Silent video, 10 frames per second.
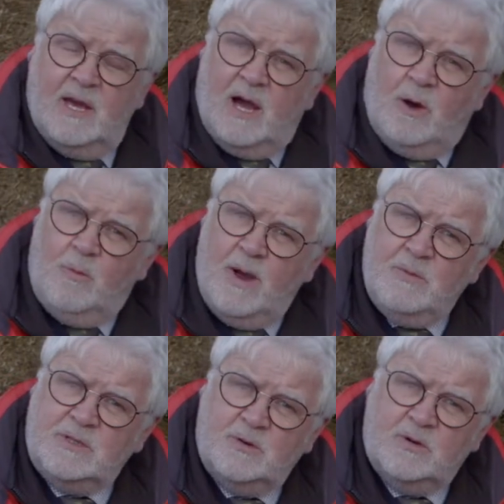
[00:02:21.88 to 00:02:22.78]
and when we're
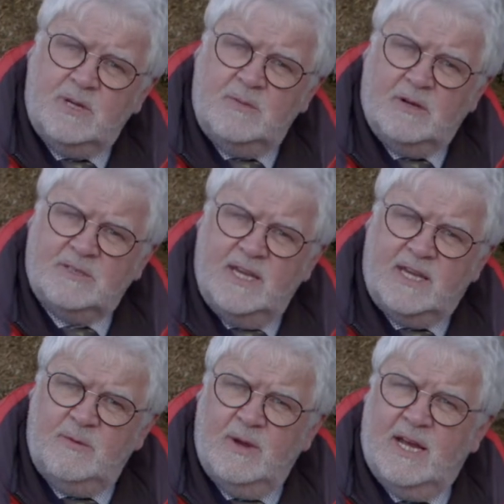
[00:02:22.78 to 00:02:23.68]
talking about taking
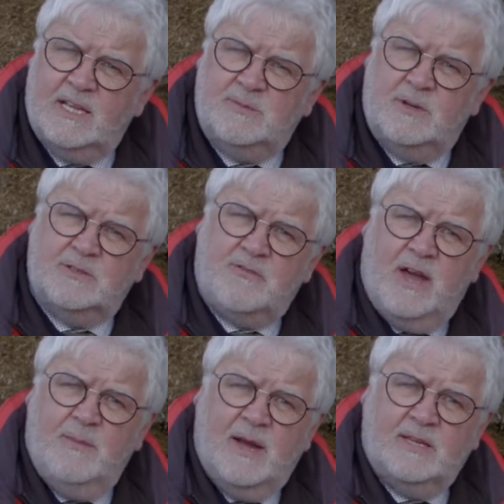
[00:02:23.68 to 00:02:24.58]
away large amounts of dry
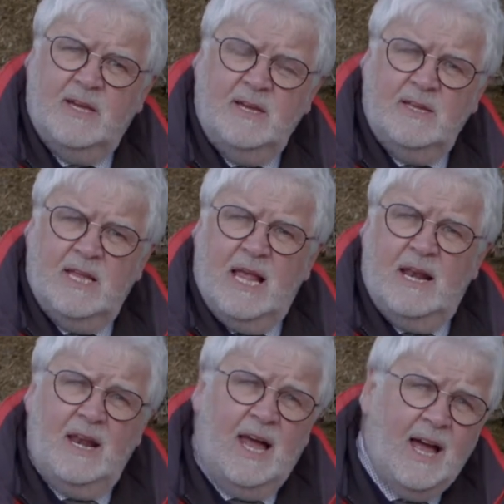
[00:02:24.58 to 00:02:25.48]
matter,
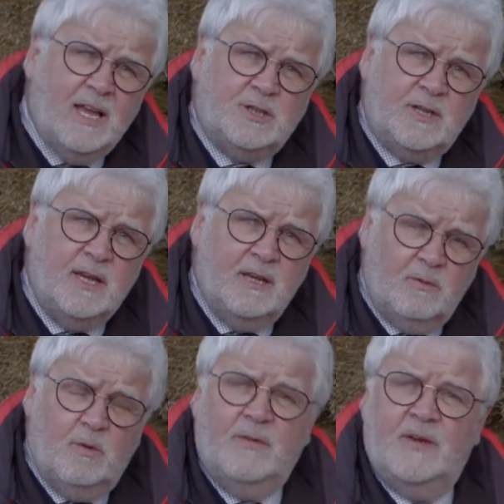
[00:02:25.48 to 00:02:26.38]
largely
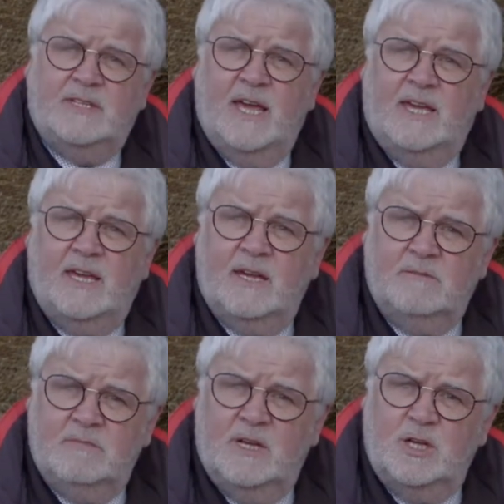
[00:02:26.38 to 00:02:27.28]
what they're taking
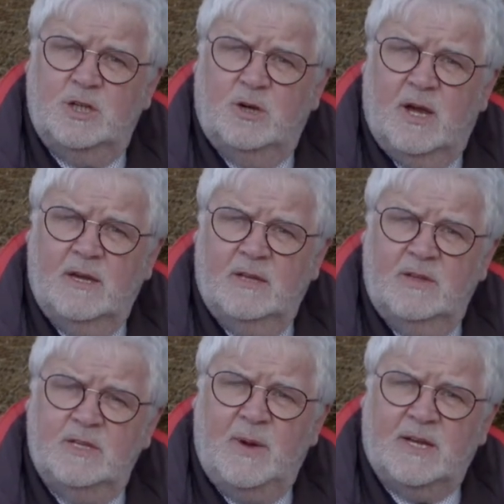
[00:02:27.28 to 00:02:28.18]
is sugar.
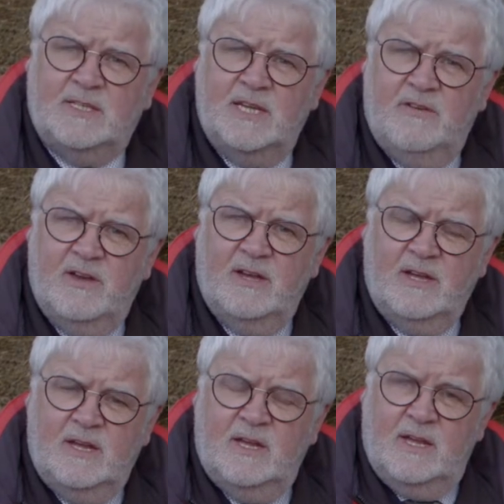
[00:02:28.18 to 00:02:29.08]
These bacteria
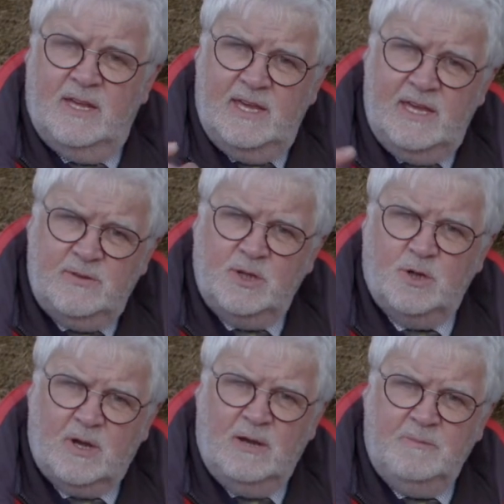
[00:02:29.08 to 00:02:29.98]
eat the
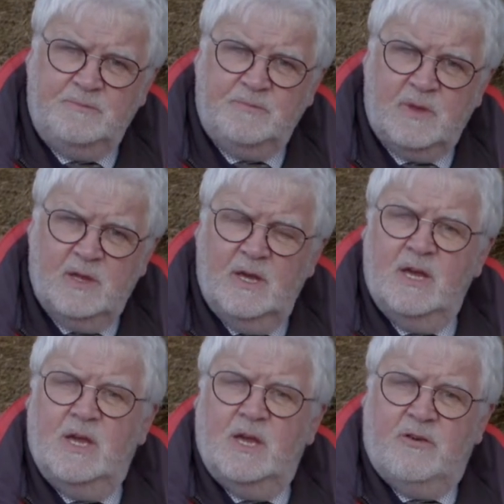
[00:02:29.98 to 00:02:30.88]
sugar,
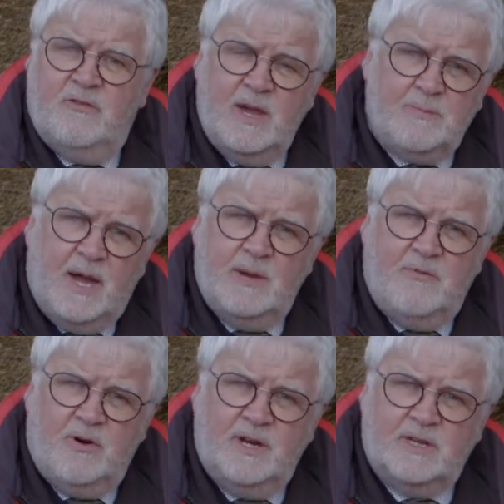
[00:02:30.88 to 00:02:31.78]
create
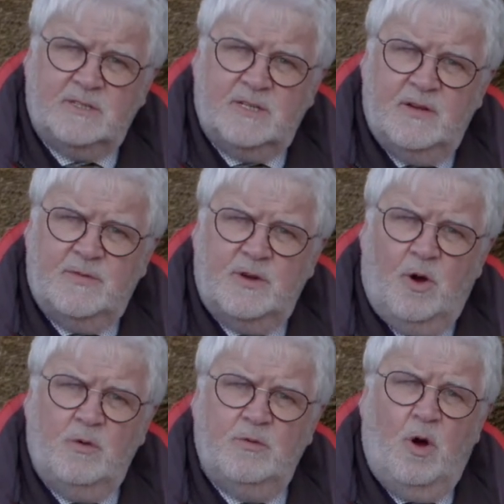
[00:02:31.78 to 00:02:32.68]
byproducts, they're
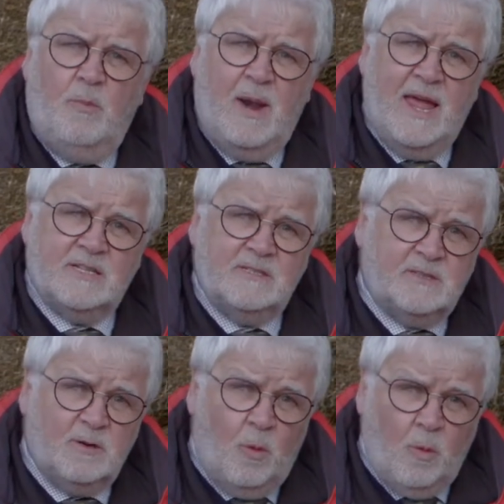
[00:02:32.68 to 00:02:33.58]
not pleasant and
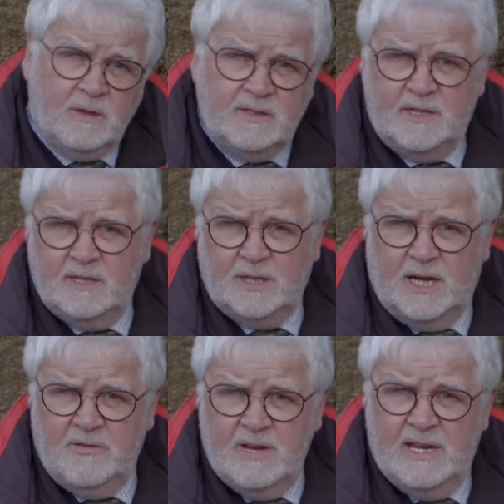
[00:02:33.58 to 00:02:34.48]
not wanted
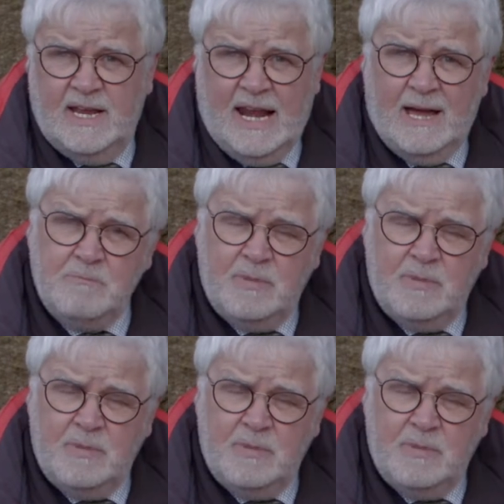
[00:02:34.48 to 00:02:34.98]
generally in a clamp,